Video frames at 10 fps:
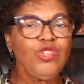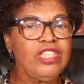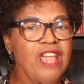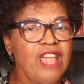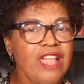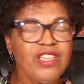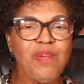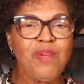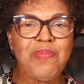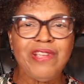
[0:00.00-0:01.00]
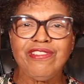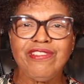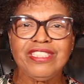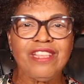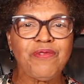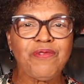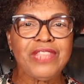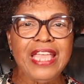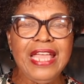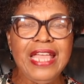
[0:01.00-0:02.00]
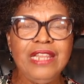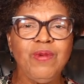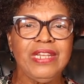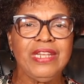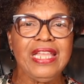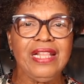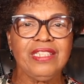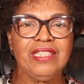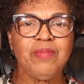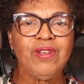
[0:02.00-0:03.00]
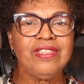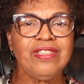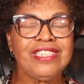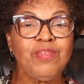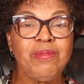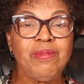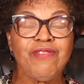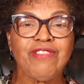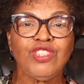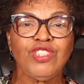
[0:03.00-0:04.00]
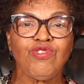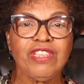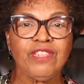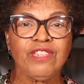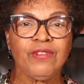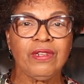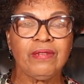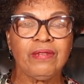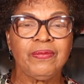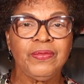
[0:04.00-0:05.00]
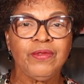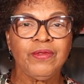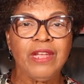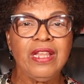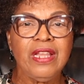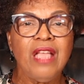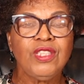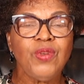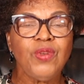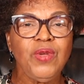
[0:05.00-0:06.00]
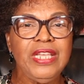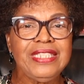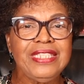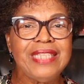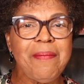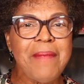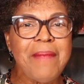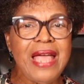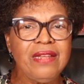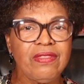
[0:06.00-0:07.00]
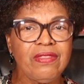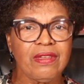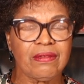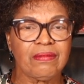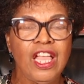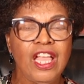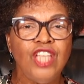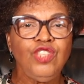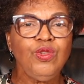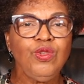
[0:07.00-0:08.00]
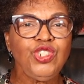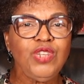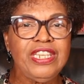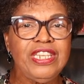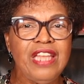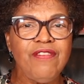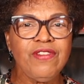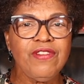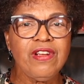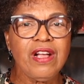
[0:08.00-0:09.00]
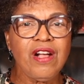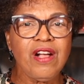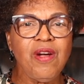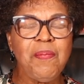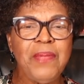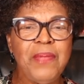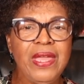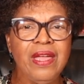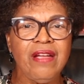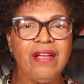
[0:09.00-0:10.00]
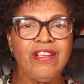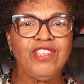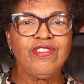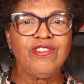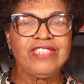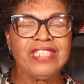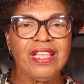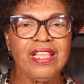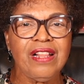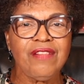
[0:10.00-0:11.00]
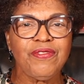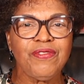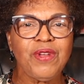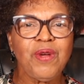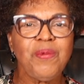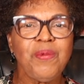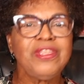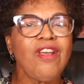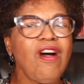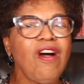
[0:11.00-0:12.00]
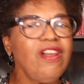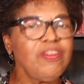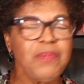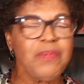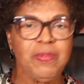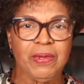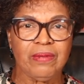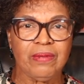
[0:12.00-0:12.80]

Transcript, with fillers: not compare yourself with anyone else, because it will be very stressful, right? So it's a mind thing. You should never compare yourself with other people.